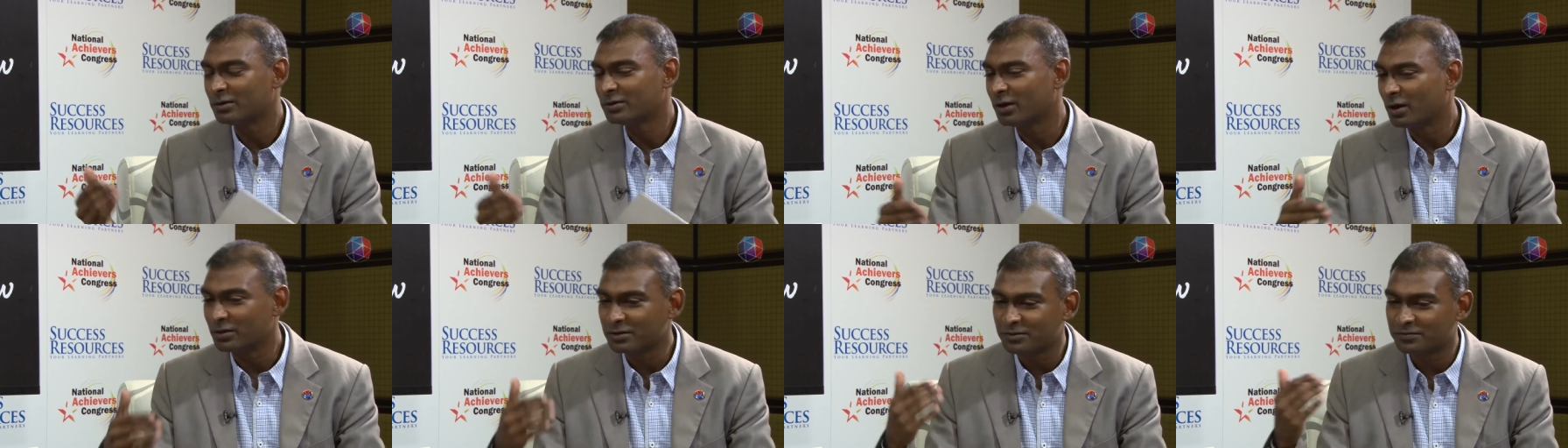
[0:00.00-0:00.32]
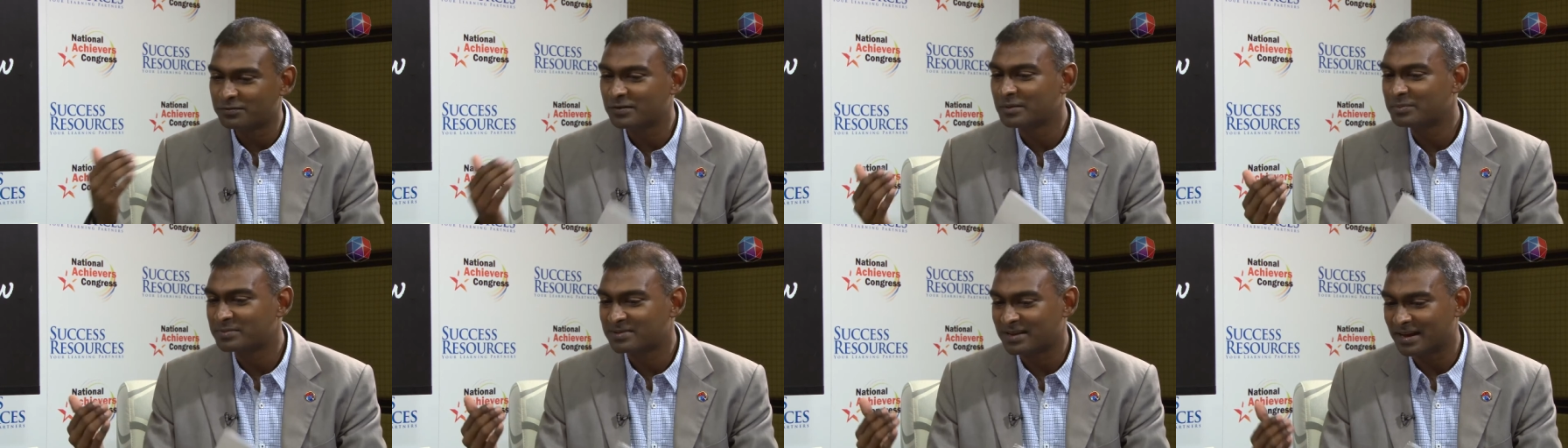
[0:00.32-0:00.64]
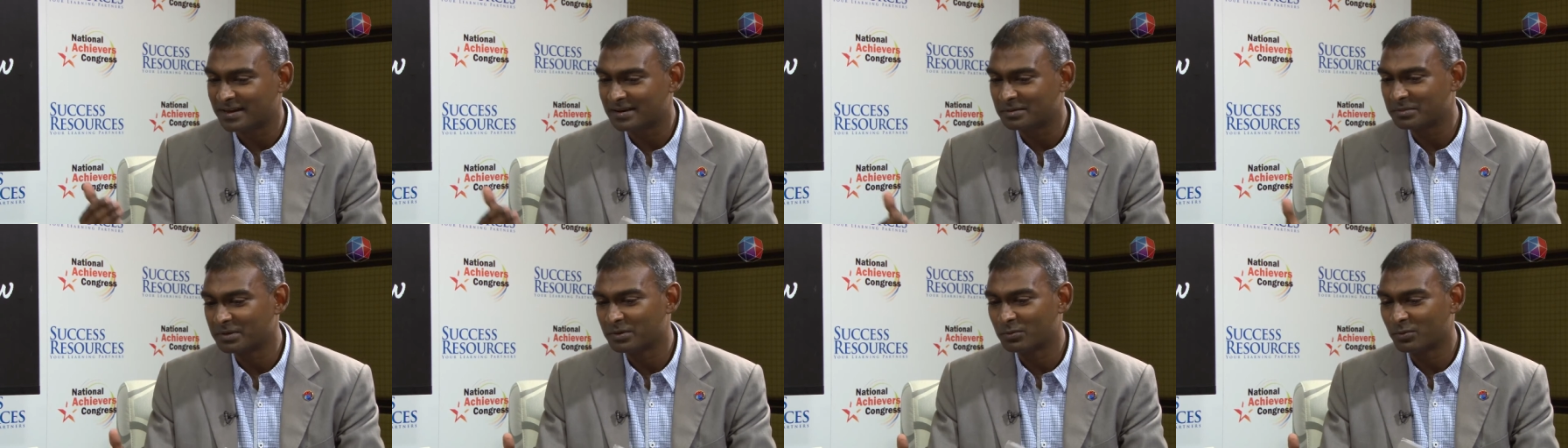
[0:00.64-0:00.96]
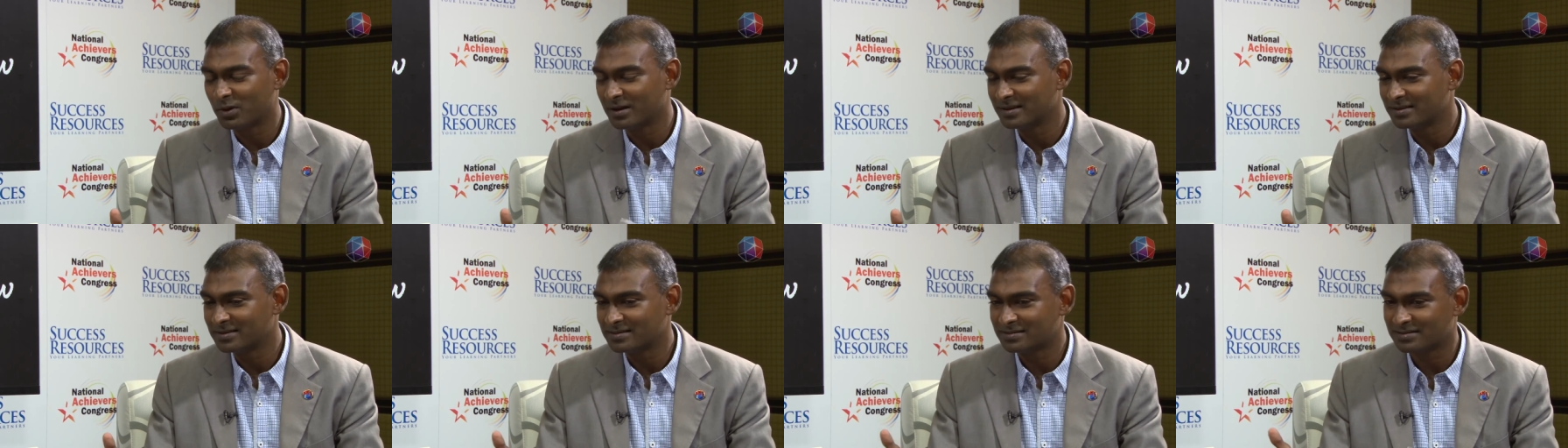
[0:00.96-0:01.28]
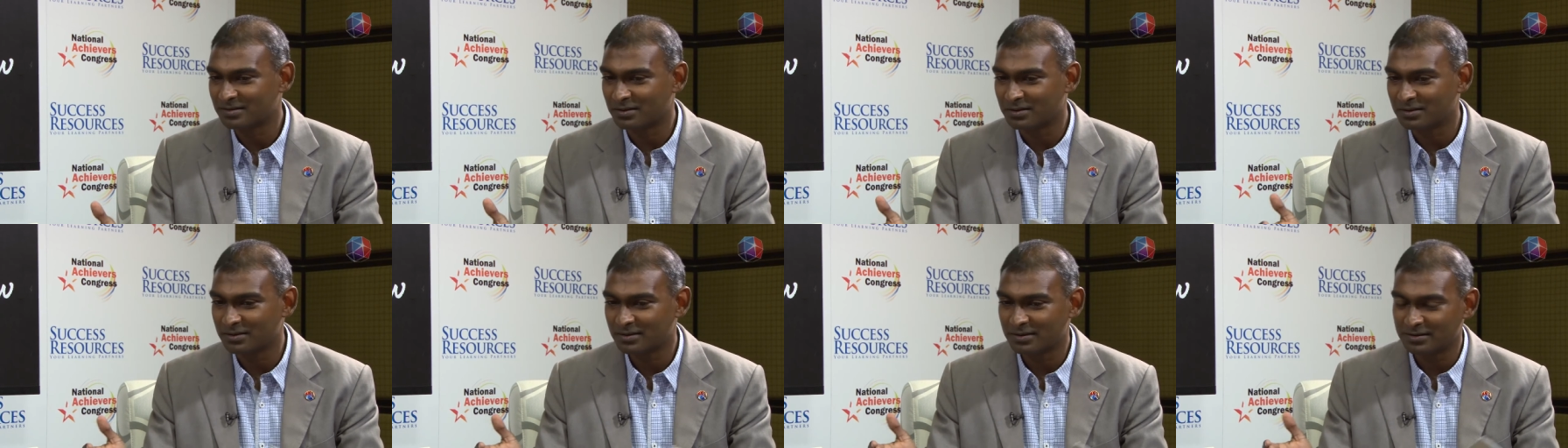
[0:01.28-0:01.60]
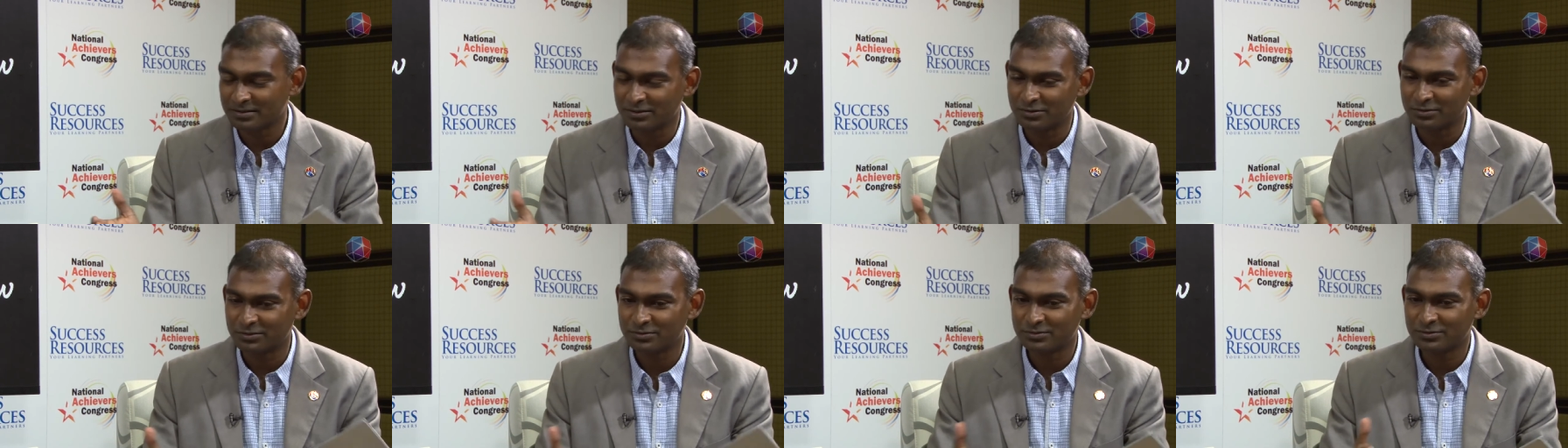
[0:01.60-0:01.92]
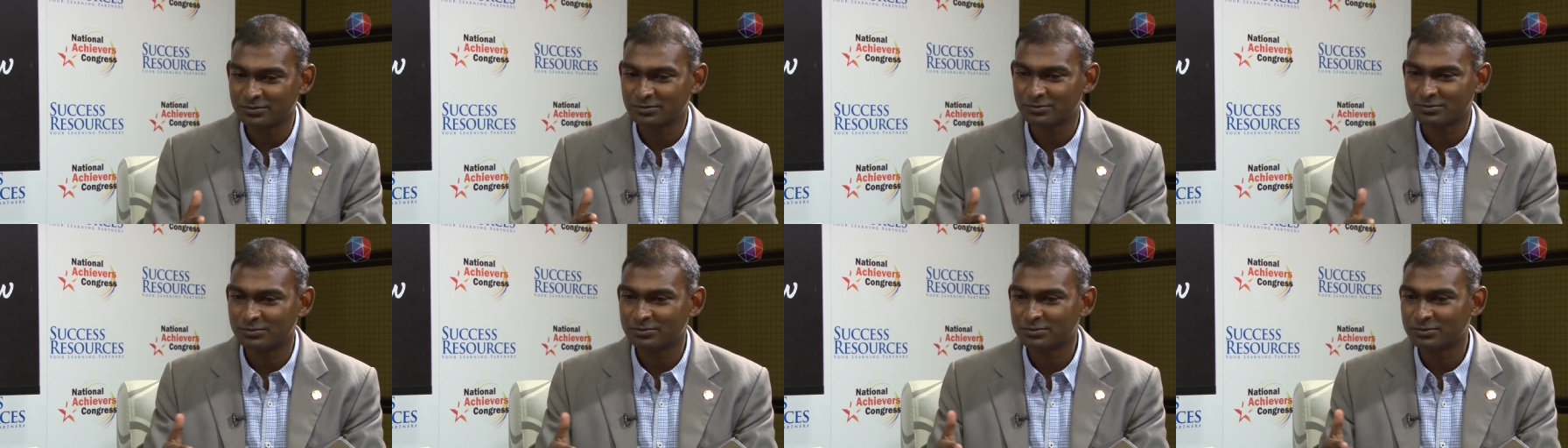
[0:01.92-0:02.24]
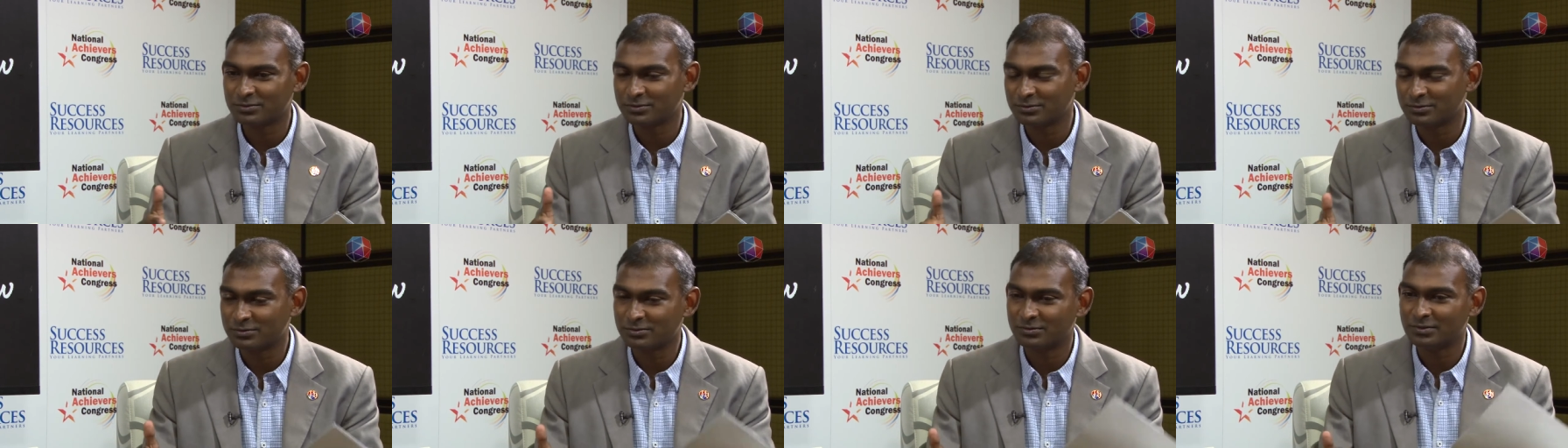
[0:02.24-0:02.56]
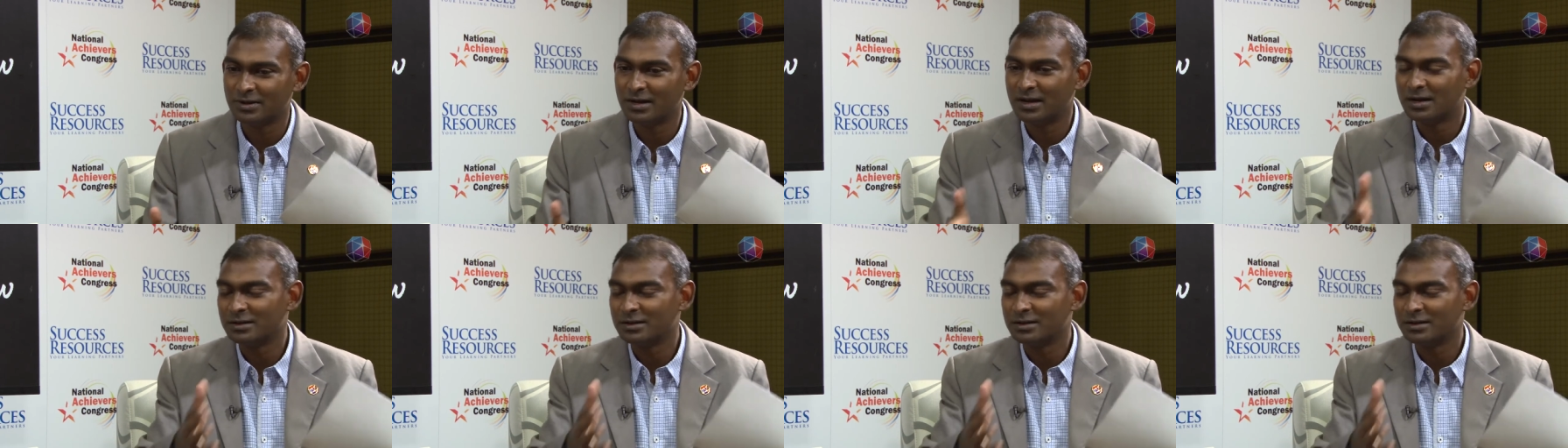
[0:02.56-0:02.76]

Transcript: on, on the flip side, I mean, one is, uh, you know, to, to,